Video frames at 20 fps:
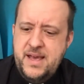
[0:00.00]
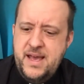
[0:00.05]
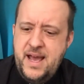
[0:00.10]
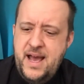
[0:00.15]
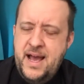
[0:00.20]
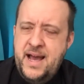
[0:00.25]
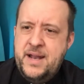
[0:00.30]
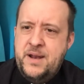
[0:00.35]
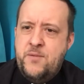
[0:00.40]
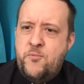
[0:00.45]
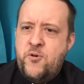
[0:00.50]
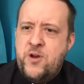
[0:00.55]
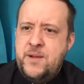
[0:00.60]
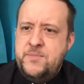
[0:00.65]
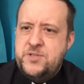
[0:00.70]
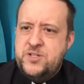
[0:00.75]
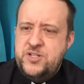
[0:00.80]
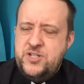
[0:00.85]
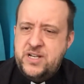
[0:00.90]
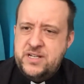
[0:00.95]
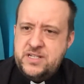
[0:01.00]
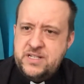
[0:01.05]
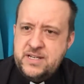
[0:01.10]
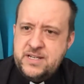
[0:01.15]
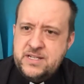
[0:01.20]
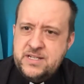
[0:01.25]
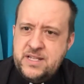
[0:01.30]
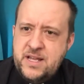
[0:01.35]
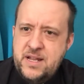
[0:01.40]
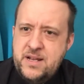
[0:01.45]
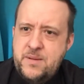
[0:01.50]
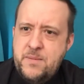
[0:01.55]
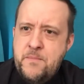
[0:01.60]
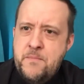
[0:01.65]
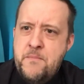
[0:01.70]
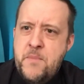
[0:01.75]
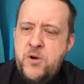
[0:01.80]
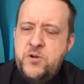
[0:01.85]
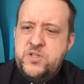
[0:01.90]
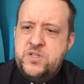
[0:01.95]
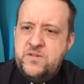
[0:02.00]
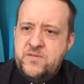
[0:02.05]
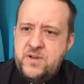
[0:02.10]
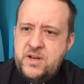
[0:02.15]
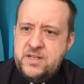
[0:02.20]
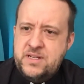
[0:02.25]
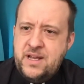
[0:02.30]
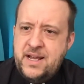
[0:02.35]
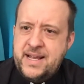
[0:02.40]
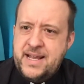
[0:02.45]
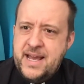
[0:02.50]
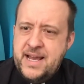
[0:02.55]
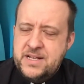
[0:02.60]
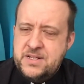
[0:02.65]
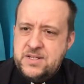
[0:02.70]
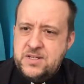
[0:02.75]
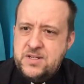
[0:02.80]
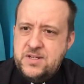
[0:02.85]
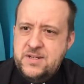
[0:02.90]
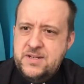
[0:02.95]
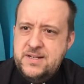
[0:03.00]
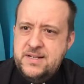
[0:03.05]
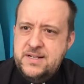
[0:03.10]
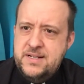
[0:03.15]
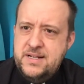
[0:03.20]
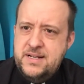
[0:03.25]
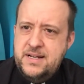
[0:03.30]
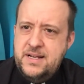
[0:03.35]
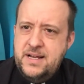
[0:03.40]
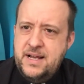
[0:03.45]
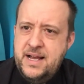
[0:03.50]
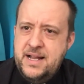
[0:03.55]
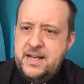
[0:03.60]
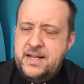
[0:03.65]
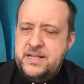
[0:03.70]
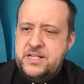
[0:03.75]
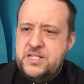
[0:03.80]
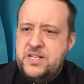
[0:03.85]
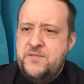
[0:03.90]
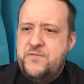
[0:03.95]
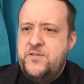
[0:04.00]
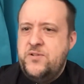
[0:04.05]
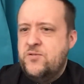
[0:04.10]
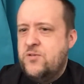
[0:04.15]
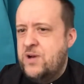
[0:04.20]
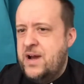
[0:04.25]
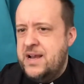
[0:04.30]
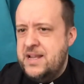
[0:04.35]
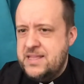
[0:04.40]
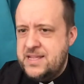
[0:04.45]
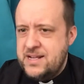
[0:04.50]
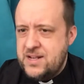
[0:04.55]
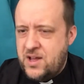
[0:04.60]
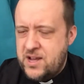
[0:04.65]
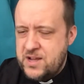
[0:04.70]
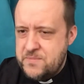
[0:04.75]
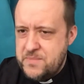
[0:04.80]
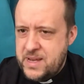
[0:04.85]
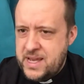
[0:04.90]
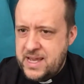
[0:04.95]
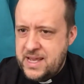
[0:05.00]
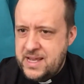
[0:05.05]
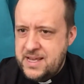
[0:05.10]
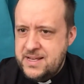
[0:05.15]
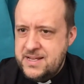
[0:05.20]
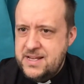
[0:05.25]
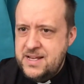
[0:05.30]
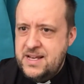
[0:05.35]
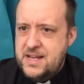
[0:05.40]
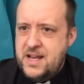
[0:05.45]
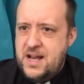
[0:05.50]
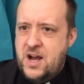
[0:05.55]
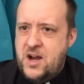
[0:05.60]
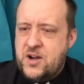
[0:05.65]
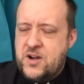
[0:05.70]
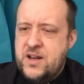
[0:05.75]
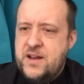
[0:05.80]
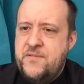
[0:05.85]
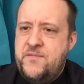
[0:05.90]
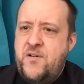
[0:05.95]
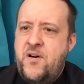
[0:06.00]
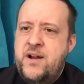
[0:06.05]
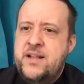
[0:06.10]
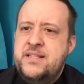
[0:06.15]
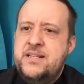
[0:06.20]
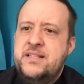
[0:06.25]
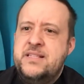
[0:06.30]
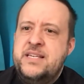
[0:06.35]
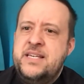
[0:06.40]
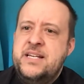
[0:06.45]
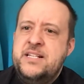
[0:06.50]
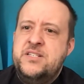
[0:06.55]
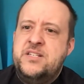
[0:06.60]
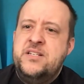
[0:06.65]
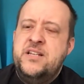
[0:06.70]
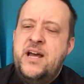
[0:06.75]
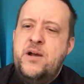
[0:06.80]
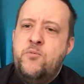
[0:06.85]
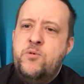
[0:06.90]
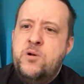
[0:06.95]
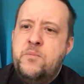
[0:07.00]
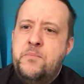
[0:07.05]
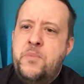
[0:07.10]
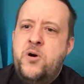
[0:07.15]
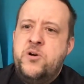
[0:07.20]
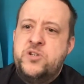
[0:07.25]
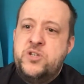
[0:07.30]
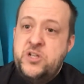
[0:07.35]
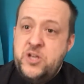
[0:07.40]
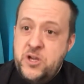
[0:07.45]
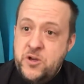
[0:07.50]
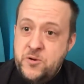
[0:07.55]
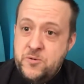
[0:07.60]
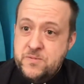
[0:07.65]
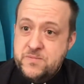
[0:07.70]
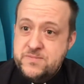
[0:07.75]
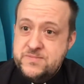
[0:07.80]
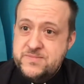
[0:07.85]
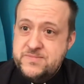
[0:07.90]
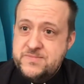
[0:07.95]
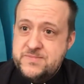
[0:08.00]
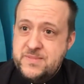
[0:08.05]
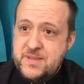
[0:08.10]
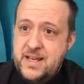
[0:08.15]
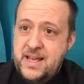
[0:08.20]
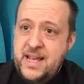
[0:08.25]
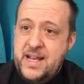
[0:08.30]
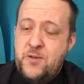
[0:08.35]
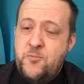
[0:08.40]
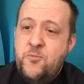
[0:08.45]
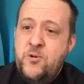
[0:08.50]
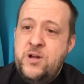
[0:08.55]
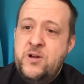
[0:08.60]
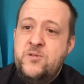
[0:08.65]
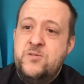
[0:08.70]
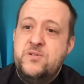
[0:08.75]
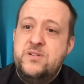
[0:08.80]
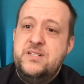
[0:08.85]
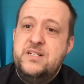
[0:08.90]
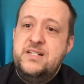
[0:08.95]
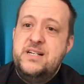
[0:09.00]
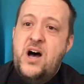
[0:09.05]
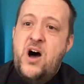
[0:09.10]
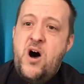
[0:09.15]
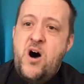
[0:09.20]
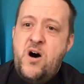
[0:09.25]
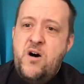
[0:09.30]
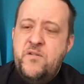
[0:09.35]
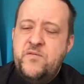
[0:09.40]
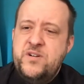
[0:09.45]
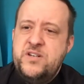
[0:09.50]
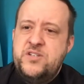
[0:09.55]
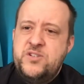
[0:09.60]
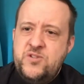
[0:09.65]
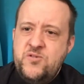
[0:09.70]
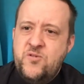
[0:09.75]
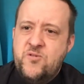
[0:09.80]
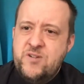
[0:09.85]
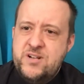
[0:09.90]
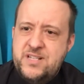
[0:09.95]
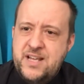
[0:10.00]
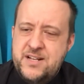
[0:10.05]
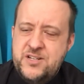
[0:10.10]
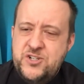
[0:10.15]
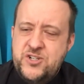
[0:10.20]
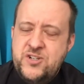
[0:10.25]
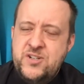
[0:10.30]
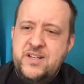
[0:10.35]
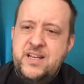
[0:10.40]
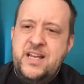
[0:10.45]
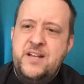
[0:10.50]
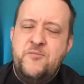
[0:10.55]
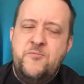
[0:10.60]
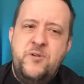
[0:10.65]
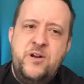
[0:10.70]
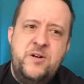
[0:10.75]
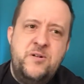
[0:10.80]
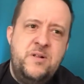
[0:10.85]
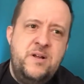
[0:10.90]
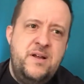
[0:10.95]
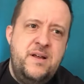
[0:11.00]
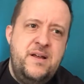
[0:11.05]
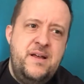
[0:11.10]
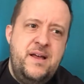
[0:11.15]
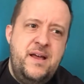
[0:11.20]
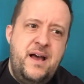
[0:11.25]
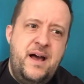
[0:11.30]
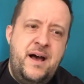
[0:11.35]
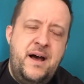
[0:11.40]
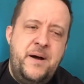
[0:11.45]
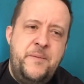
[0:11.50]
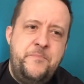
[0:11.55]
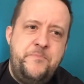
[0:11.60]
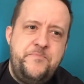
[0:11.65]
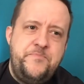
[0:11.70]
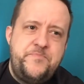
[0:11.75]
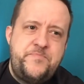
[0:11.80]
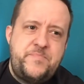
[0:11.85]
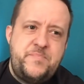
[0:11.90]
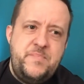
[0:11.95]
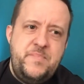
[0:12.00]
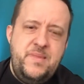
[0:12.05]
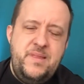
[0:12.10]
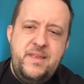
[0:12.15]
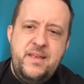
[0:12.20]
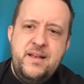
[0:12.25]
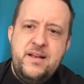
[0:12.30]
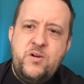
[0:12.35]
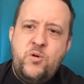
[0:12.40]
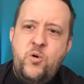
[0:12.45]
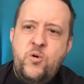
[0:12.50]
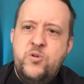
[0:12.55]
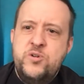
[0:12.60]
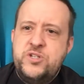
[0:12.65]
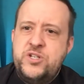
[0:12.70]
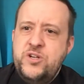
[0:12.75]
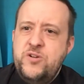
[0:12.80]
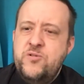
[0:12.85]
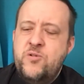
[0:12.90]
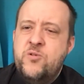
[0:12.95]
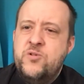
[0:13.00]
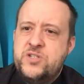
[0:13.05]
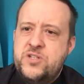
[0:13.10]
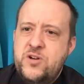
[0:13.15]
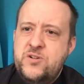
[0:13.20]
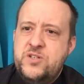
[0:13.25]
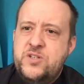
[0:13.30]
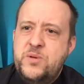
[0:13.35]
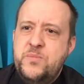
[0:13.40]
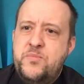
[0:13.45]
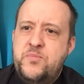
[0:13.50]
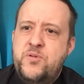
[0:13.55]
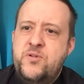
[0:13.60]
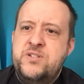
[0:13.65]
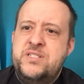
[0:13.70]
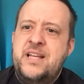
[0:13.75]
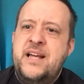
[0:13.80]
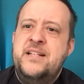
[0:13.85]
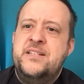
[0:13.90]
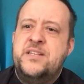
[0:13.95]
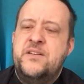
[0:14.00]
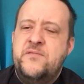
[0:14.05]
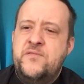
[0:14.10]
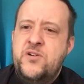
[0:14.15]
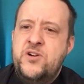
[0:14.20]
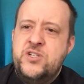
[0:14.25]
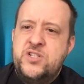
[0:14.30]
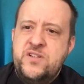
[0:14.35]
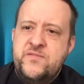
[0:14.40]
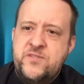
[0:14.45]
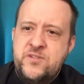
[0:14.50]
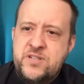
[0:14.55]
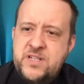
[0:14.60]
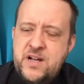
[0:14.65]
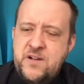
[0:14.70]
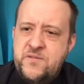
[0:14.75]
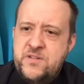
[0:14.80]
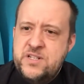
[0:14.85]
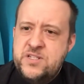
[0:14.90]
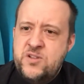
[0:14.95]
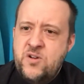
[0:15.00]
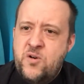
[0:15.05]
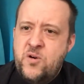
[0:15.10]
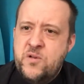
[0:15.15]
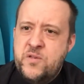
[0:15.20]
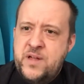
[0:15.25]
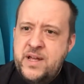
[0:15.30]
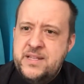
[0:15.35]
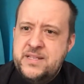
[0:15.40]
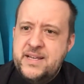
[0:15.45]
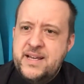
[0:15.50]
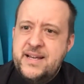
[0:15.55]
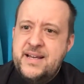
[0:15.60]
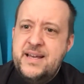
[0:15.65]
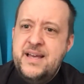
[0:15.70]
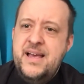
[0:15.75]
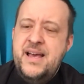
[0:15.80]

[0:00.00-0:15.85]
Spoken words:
And what I'm suggesting is that most of us, I guess, at least if you're anything like me, are going to find that the internet will boss you. It will harvest your attention. It will cause you also to present a version of yourself that's not authentic.